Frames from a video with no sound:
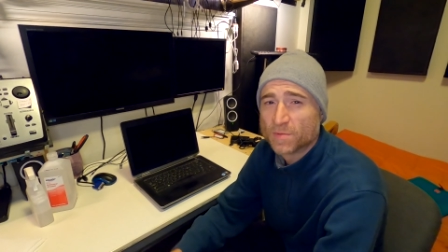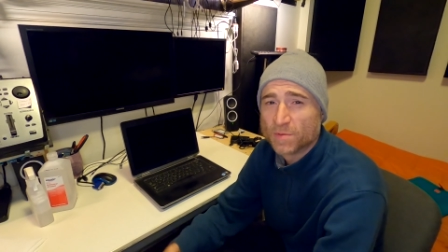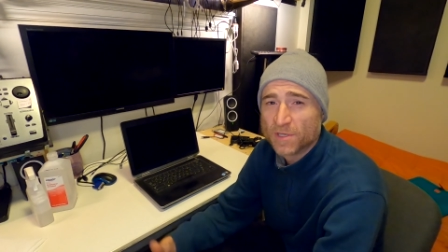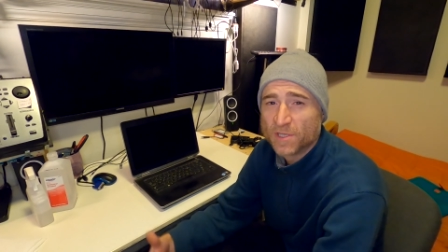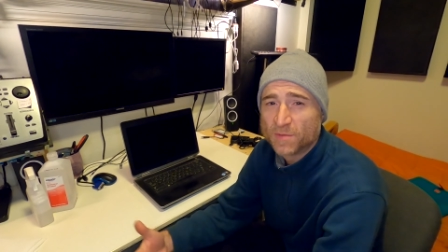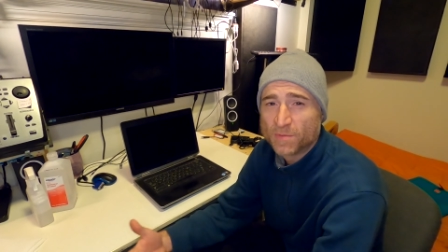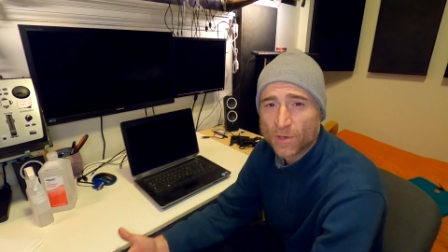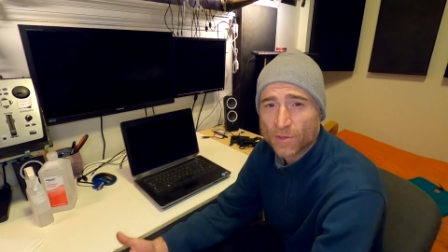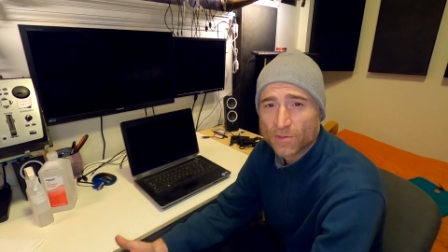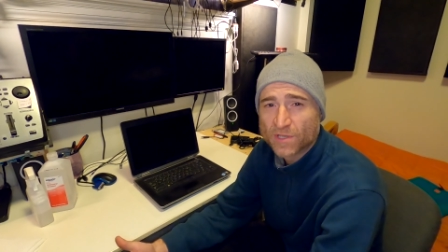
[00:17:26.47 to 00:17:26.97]

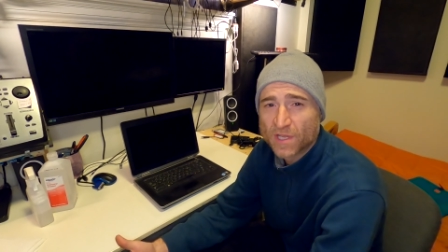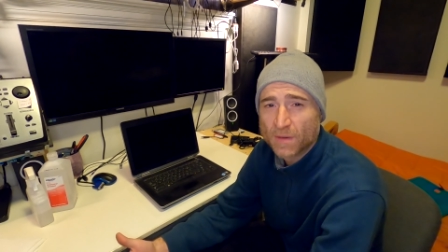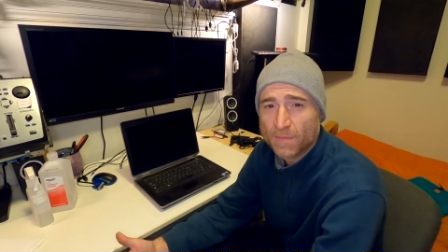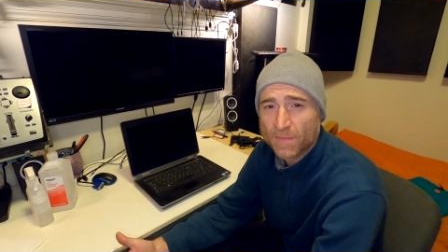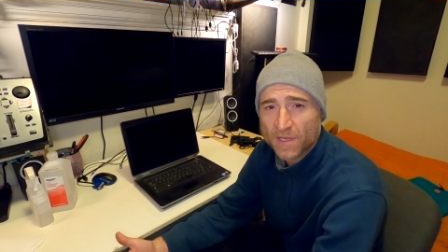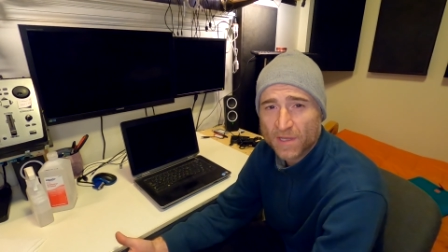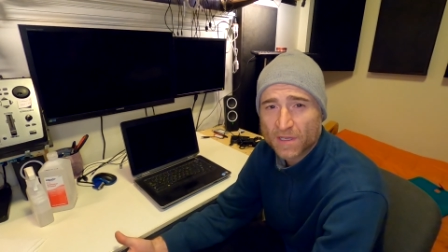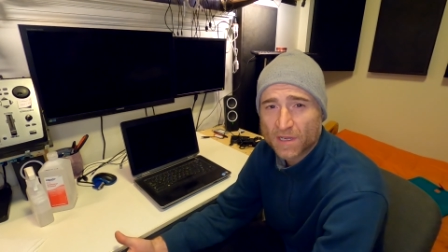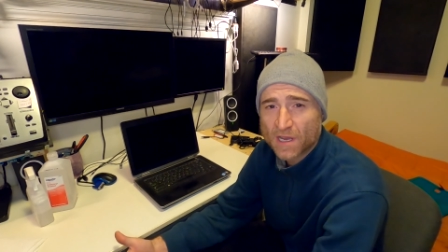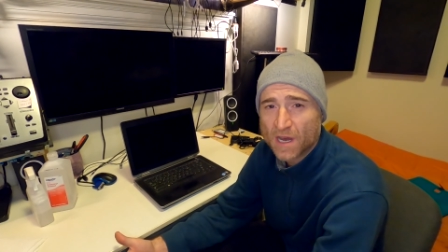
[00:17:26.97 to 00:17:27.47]
please post
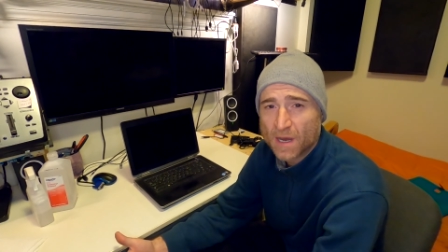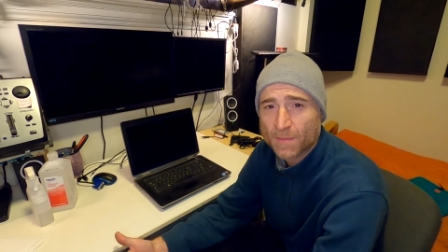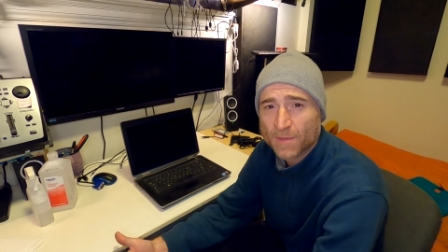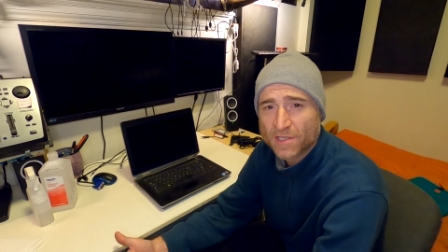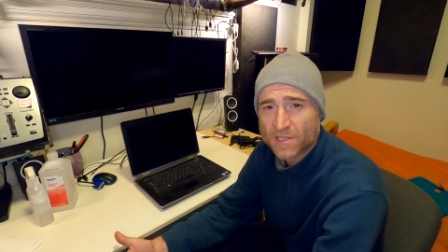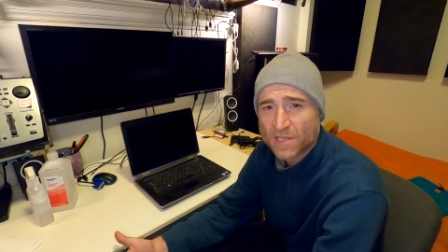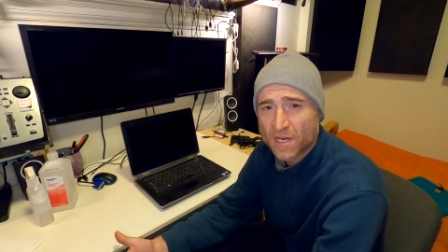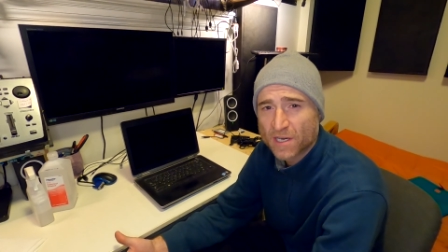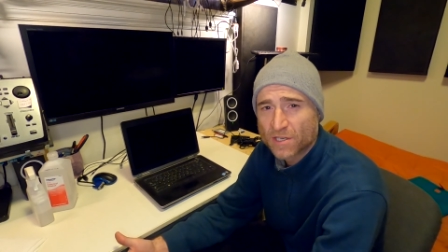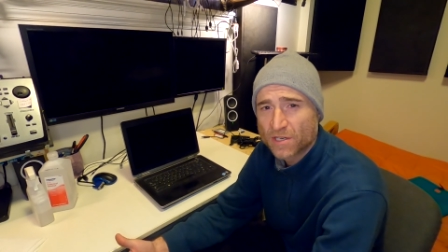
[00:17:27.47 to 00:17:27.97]
them in the
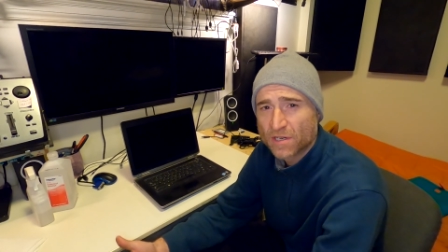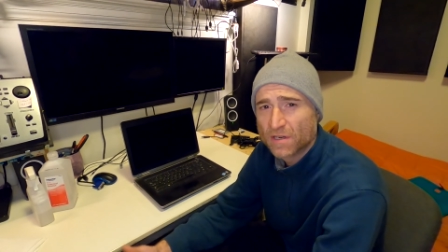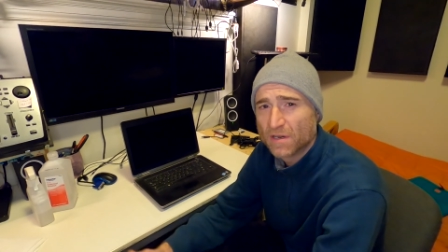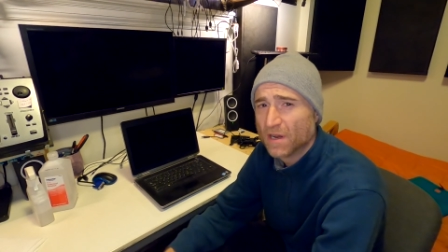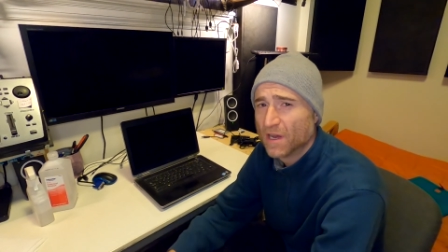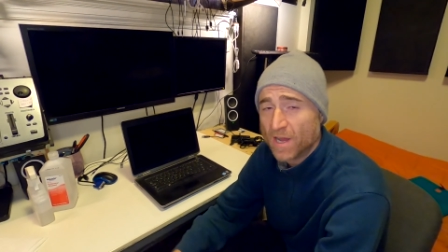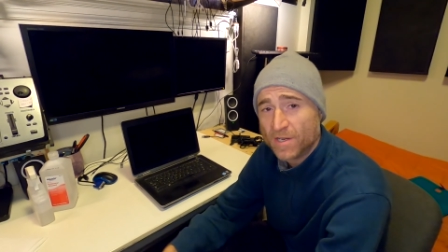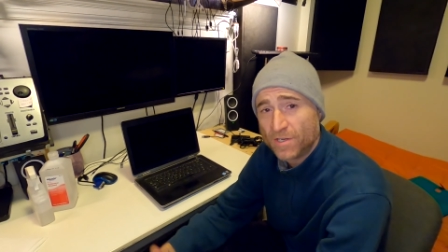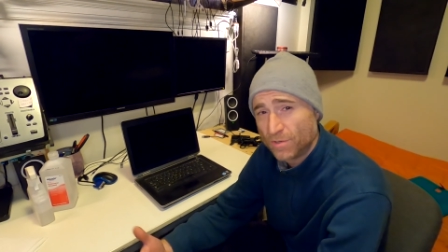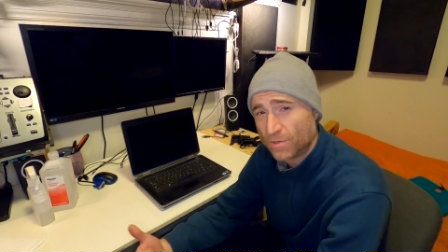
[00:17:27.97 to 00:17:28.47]
comment
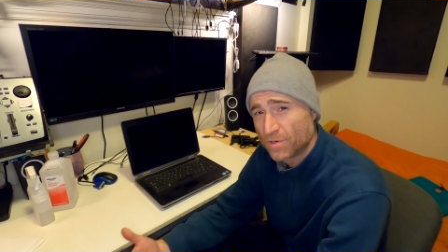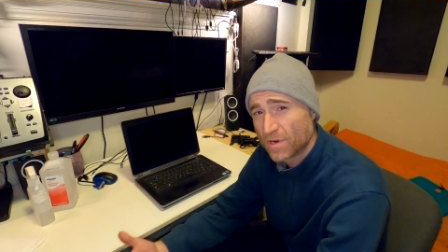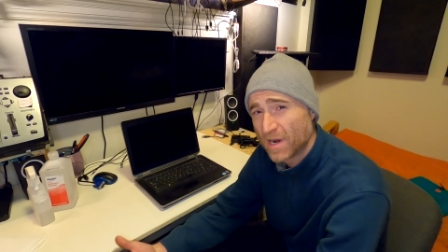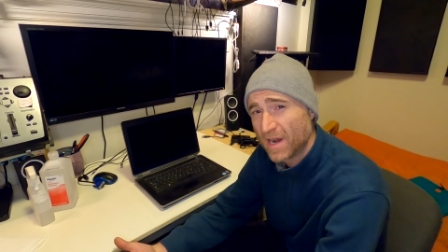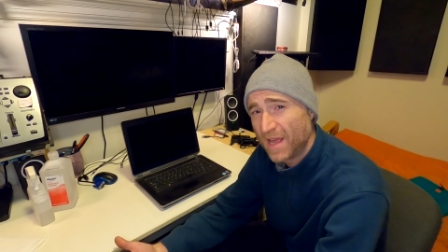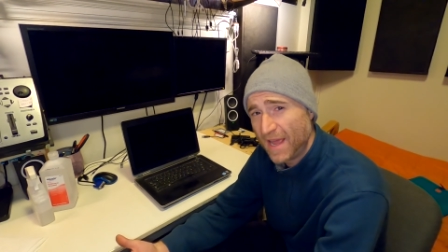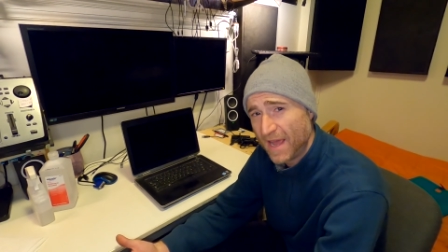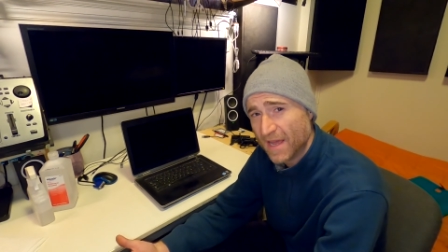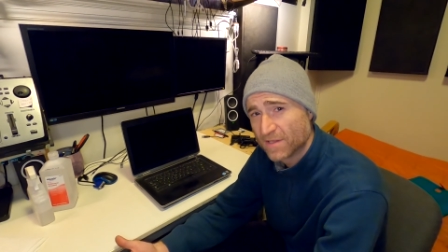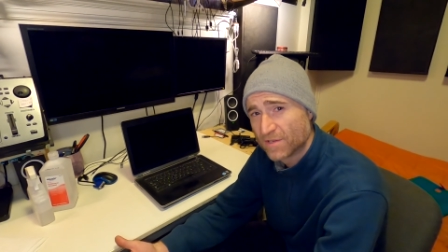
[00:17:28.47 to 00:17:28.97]
section. I do try
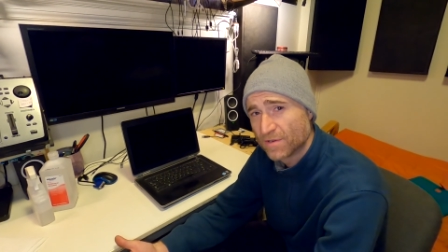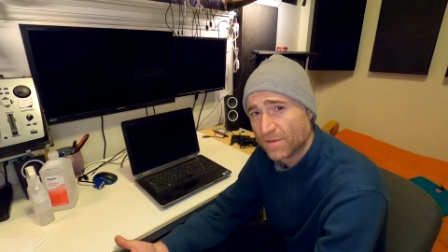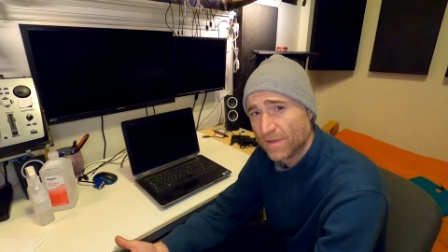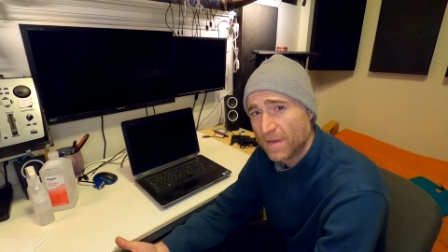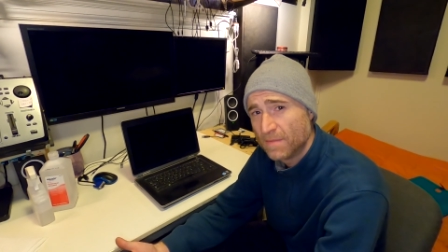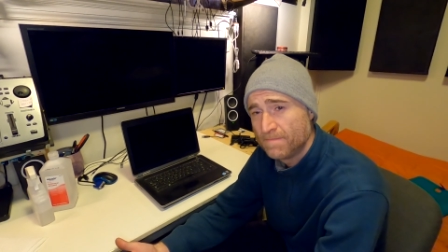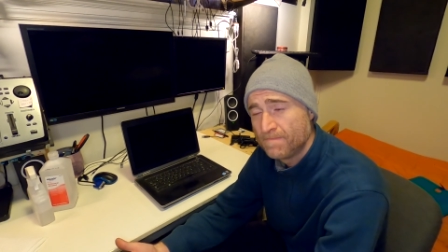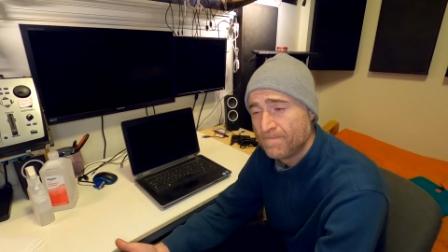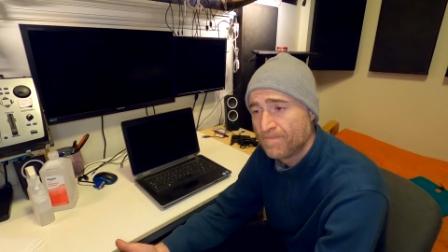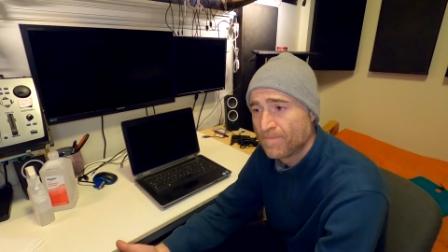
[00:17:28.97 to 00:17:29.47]
to answer
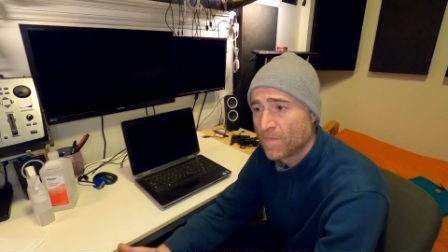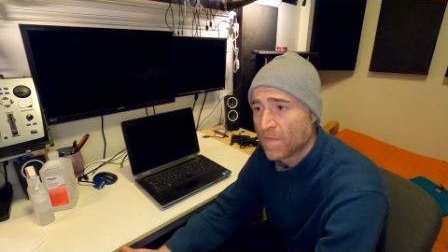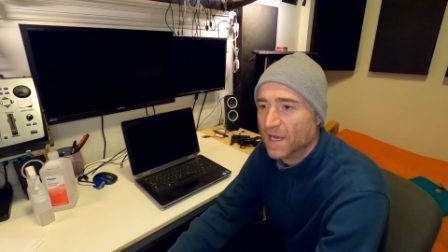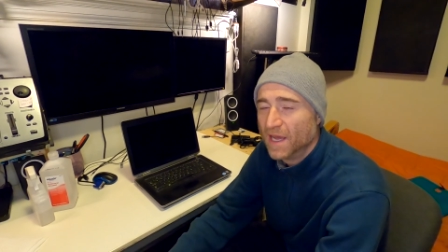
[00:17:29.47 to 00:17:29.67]
them.